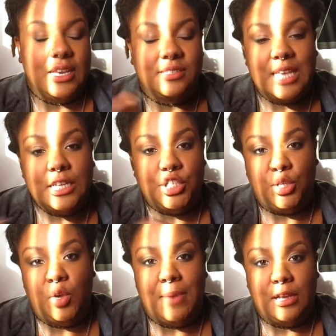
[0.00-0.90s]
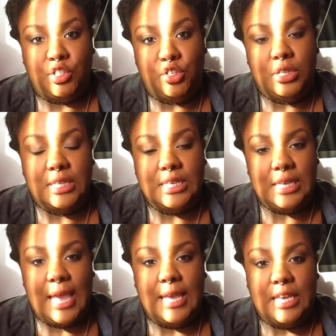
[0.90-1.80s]
excite you about
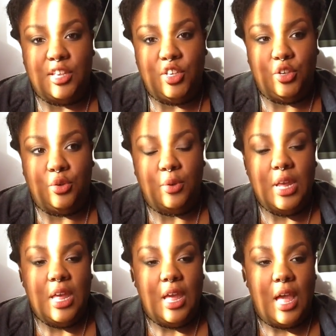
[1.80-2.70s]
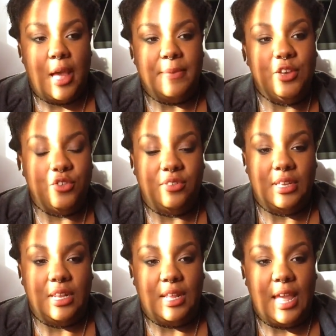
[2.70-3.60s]
journaling and get you
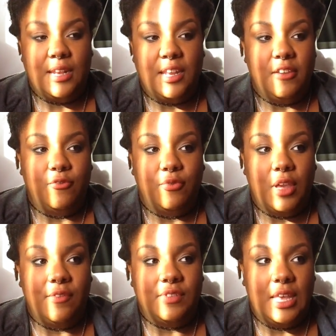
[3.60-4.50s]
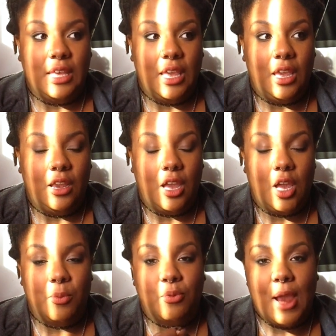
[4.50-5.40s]
interested in the idea of taking
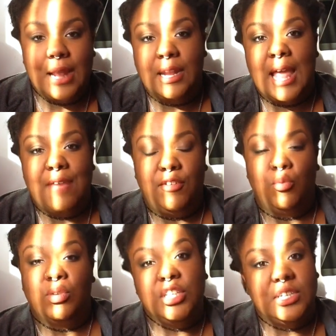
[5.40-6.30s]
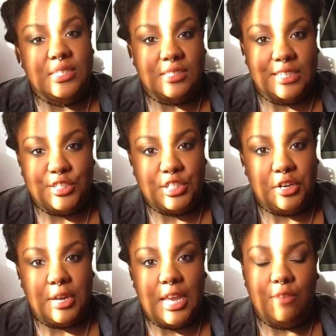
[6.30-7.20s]
pride in having really good
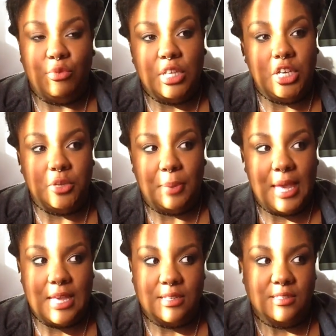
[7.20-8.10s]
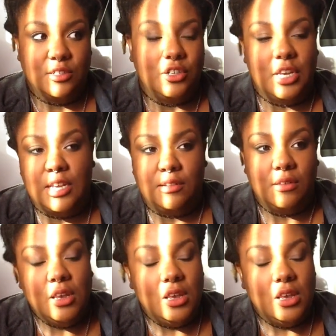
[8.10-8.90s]
stationery and really good pens and